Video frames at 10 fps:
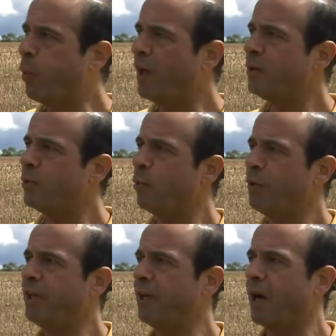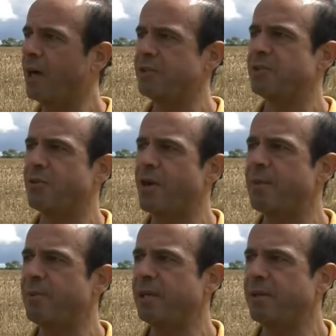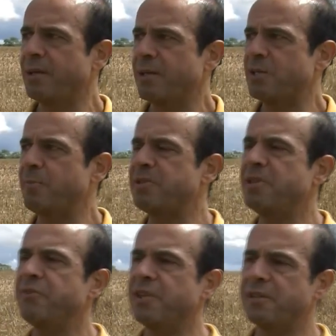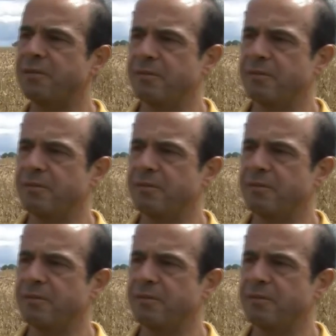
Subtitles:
when we are describing specific,